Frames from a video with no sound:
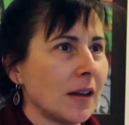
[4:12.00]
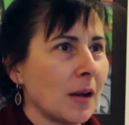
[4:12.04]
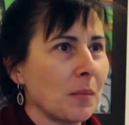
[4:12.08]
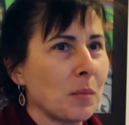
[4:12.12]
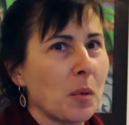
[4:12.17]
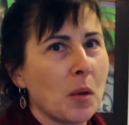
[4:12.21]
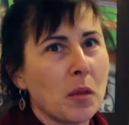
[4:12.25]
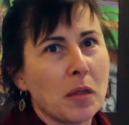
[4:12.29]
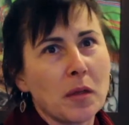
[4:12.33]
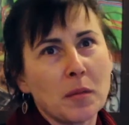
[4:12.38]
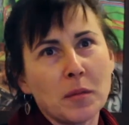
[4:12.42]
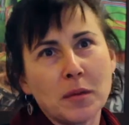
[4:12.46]

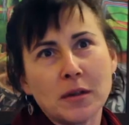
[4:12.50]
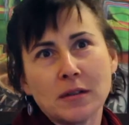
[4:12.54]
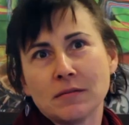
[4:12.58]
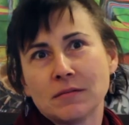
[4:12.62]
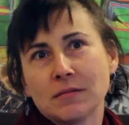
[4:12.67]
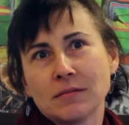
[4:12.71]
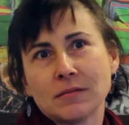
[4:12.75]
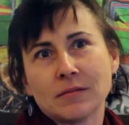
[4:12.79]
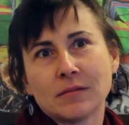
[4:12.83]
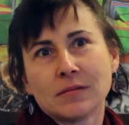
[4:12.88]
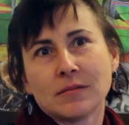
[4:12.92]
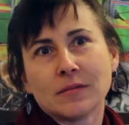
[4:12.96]
put them
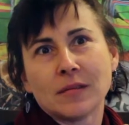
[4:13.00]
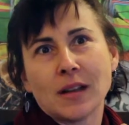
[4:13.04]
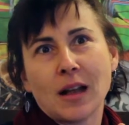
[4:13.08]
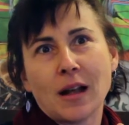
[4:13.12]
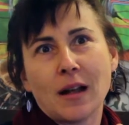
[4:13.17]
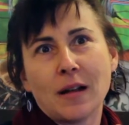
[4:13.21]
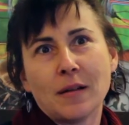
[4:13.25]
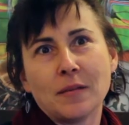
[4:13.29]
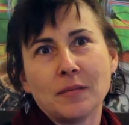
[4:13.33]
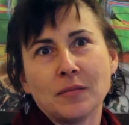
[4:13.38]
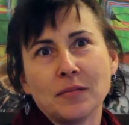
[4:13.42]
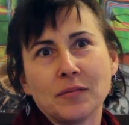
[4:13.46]

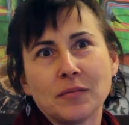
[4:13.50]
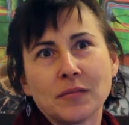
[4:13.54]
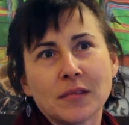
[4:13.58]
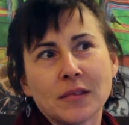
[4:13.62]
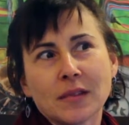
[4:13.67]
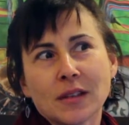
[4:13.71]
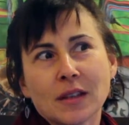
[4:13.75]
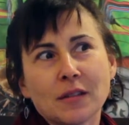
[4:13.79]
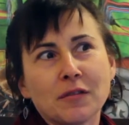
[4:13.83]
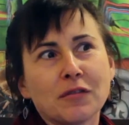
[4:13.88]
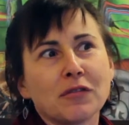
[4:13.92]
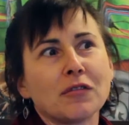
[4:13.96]
in
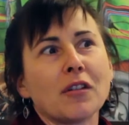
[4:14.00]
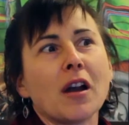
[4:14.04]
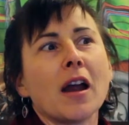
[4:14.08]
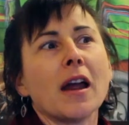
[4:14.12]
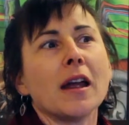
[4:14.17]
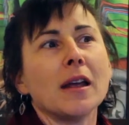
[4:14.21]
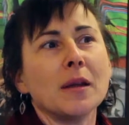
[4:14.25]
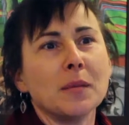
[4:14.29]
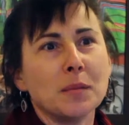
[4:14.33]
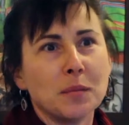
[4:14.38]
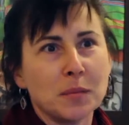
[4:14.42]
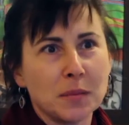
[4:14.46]

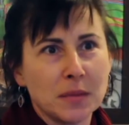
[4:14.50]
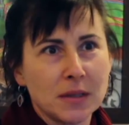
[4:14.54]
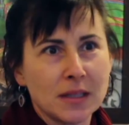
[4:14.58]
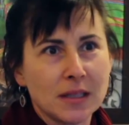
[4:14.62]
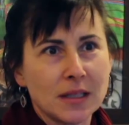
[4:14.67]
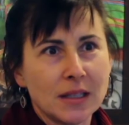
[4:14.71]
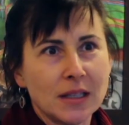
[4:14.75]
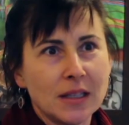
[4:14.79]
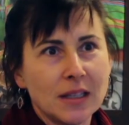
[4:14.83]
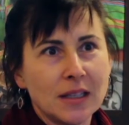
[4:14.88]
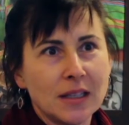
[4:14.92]
frames,